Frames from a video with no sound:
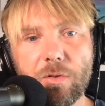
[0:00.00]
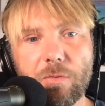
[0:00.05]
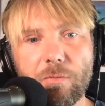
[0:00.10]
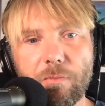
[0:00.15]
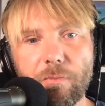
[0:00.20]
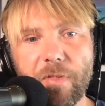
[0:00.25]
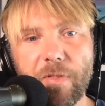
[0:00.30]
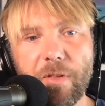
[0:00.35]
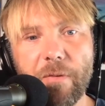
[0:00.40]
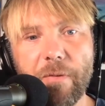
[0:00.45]

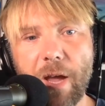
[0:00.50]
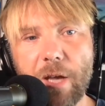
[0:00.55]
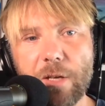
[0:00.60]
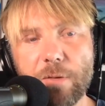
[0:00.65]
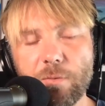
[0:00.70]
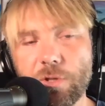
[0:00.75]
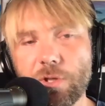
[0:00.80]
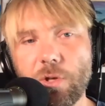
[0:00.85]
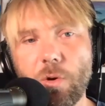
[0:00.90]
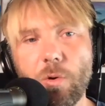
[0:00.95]
the vast
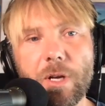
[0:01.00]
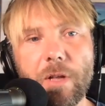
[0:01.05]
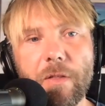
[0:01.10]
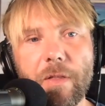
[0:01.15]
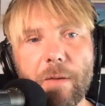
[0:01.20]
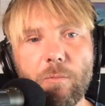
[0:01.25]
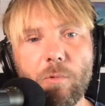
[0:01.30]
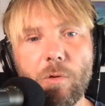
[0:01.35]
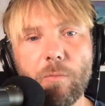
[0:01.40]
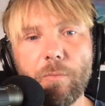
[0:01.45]
majority of them
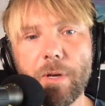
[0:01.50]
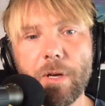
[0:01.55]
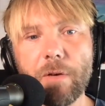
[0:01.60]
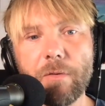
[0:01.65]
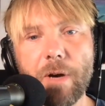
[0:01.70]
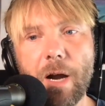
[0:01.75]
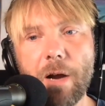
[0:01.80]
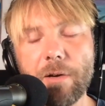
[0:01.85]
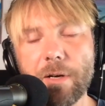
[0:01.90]
won't be around.